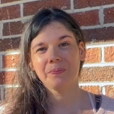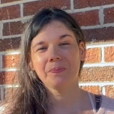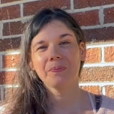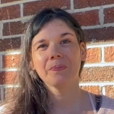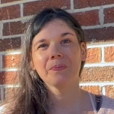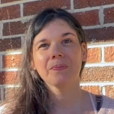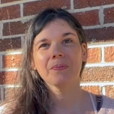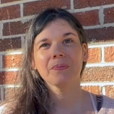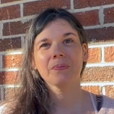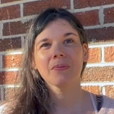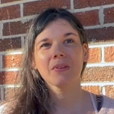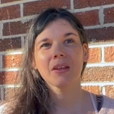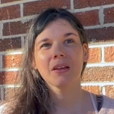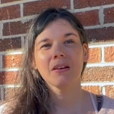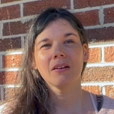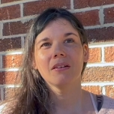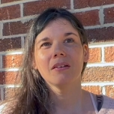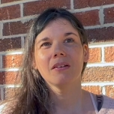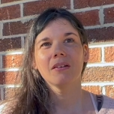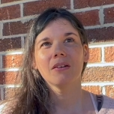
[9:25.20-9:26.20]

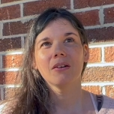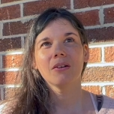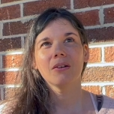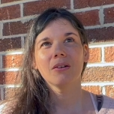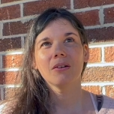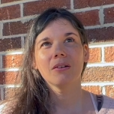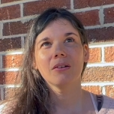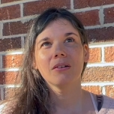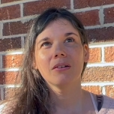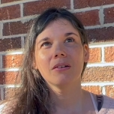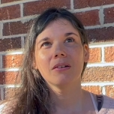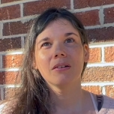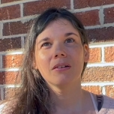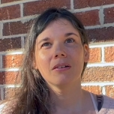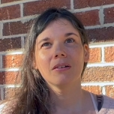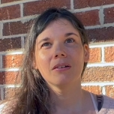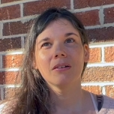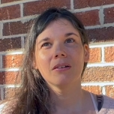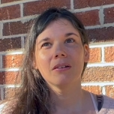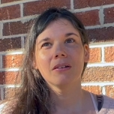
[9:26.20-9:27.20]

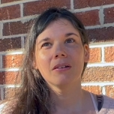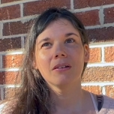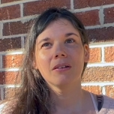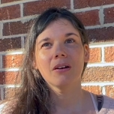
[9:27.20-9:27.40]
(no one is talking)